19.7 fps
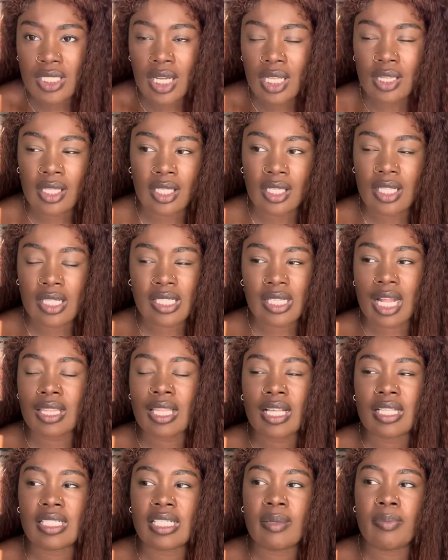nothing, it's not
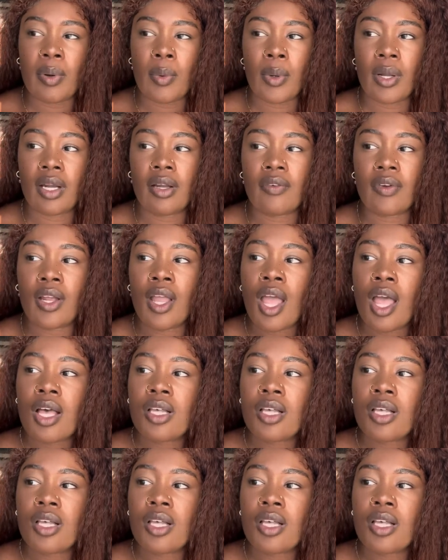that deep or whatever."